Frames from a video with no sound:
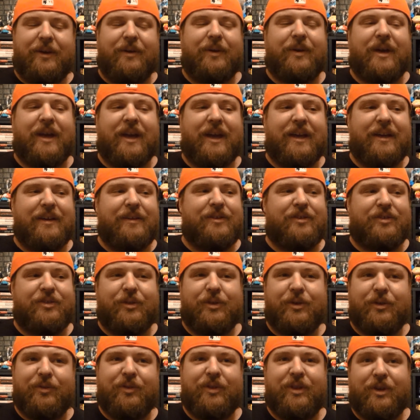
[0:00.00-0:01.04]
okay, so
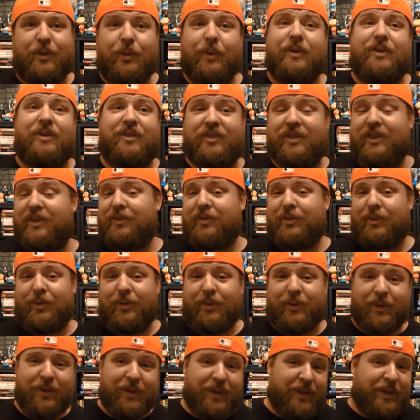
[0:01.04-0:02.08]
you're the
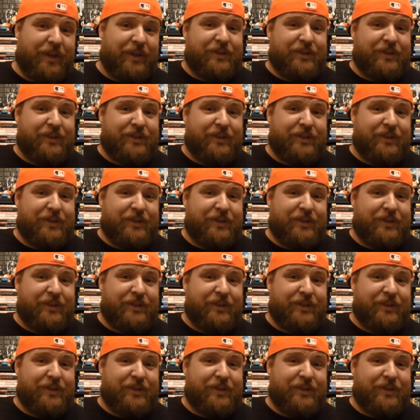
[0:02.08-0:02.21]
quintessential,